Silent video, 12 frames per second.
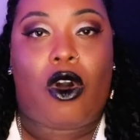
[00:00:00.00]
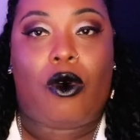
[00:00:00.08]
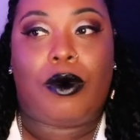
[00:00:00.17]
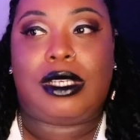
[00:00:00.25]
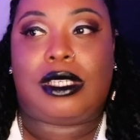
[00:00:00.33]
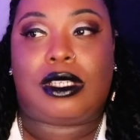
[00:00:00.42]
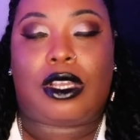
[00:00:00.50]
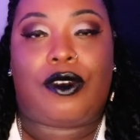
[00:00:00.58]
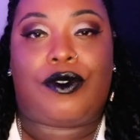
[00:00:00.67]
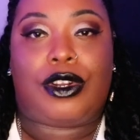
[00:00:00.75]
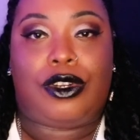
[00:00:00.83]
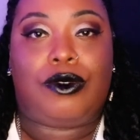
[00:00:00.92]
always
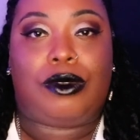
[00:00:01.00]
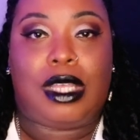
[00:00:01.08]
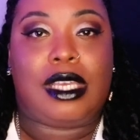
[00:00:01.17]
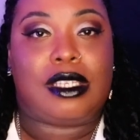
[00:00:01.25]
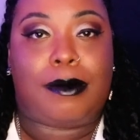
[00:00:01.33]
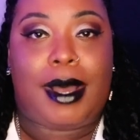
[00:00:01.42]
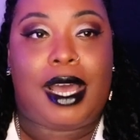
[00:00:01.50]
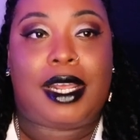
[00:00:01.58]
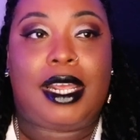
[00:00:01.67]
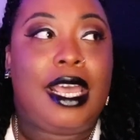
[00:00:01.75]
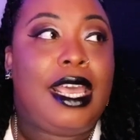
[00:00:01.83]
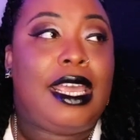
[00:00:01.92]
discovering new things about
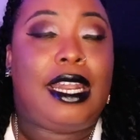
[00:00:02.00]
it.